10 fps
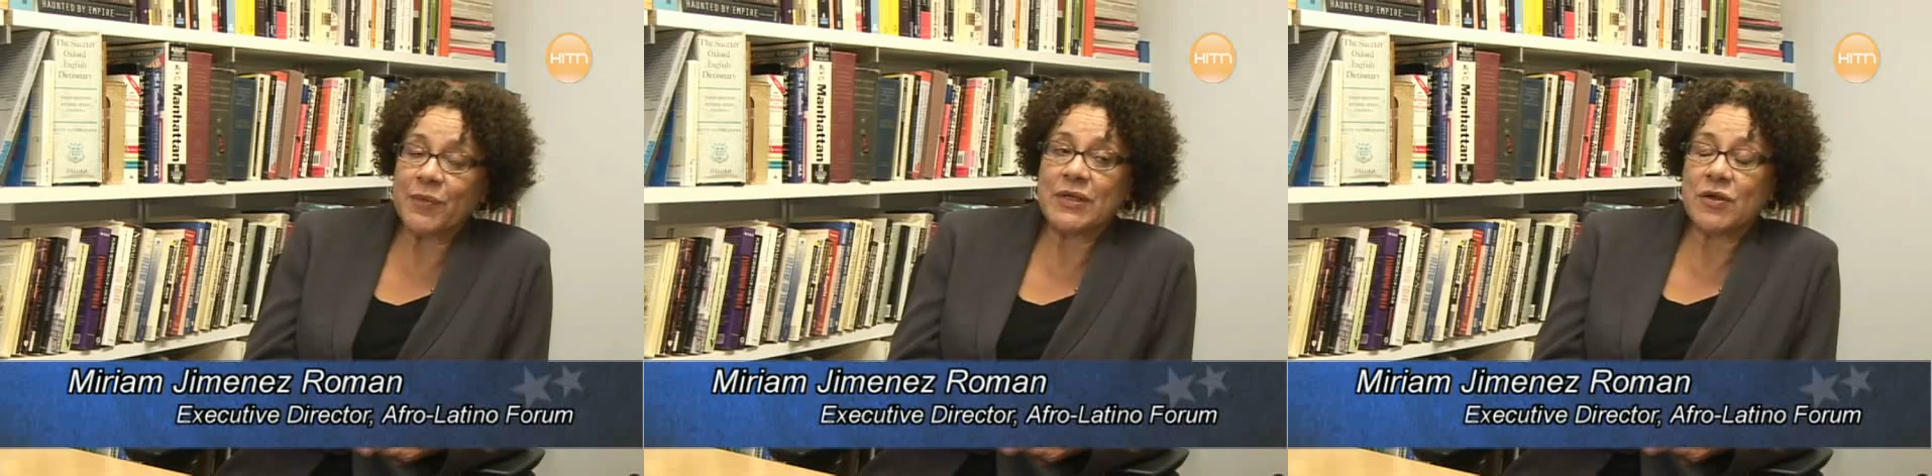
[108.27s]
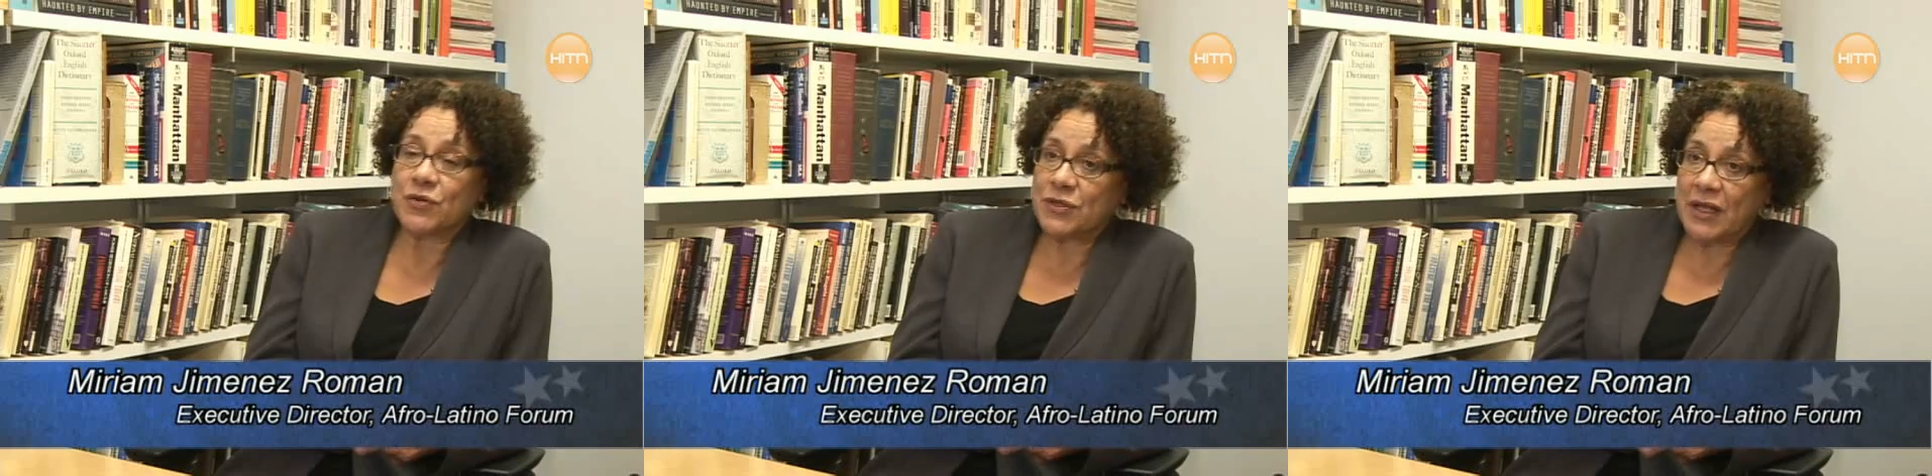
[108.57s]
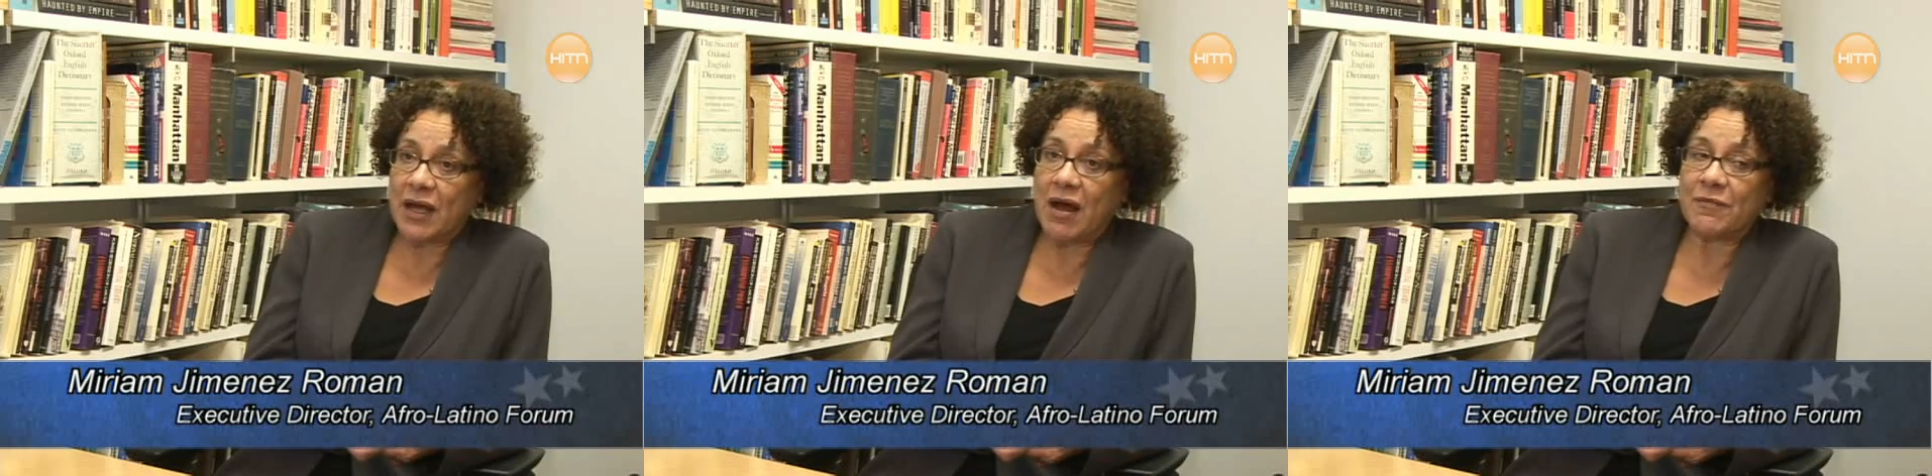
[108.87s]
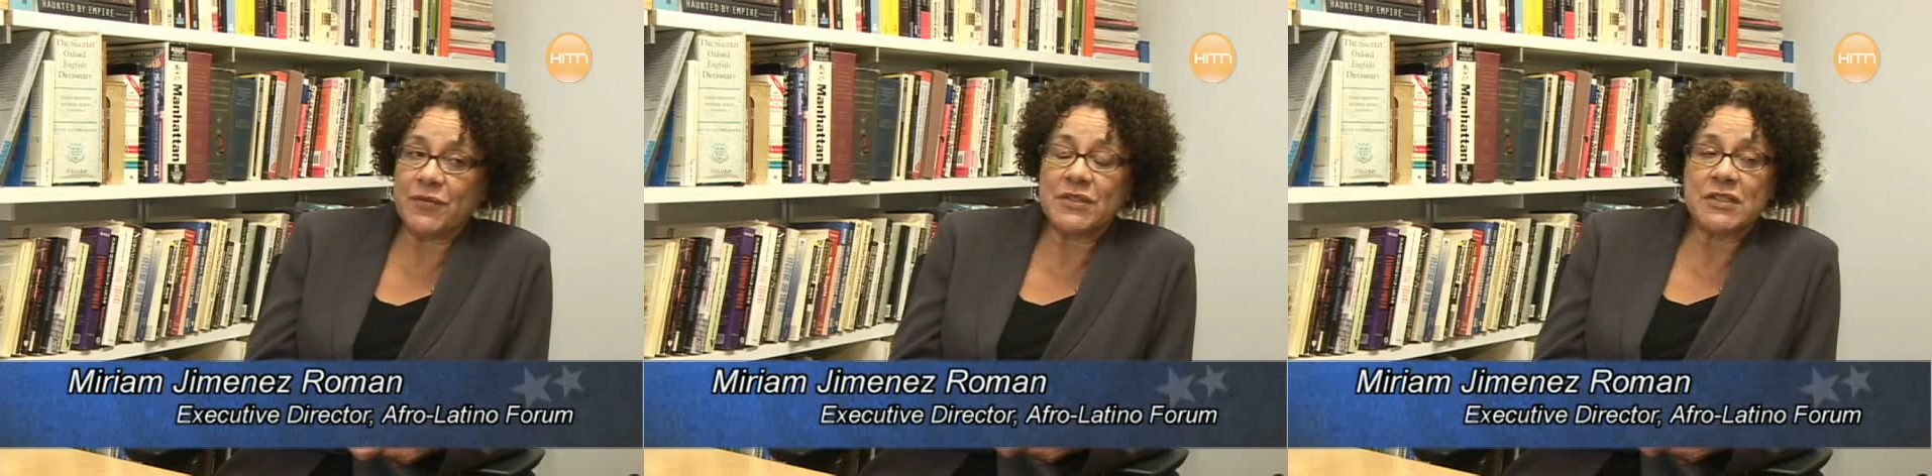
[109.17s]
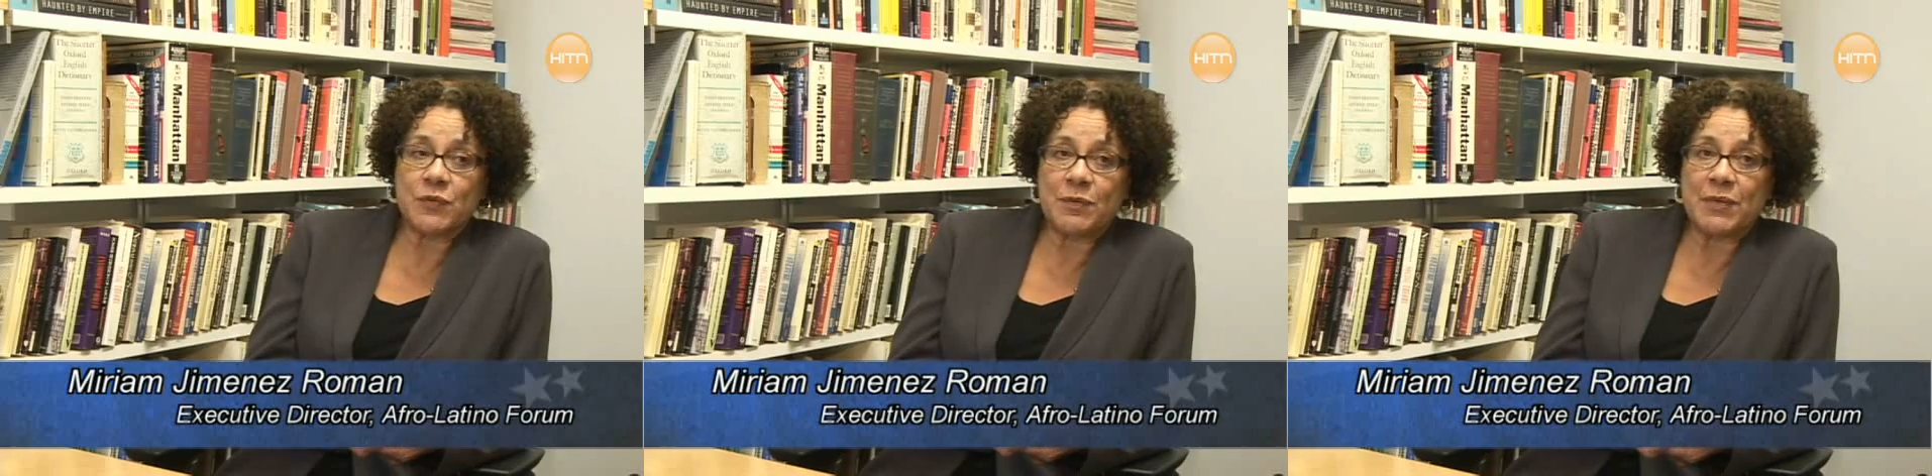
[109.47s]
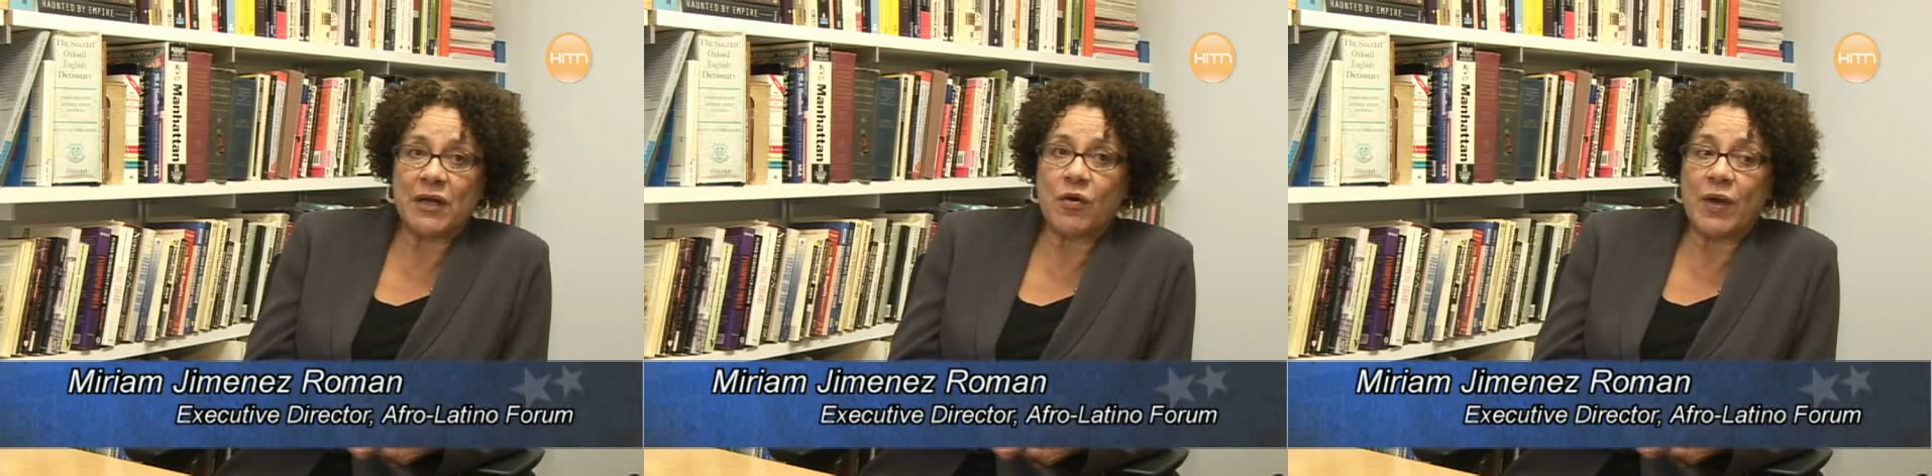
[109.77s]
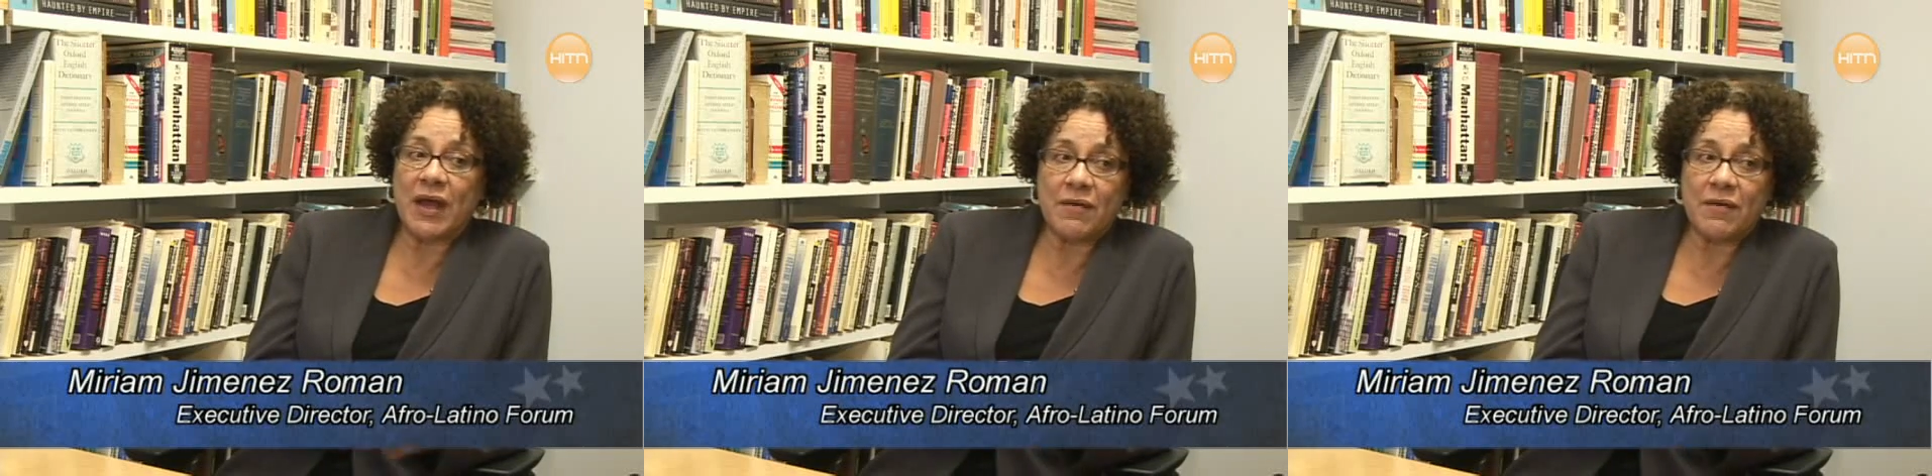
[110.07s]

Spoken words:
We go to their conferences. We've been going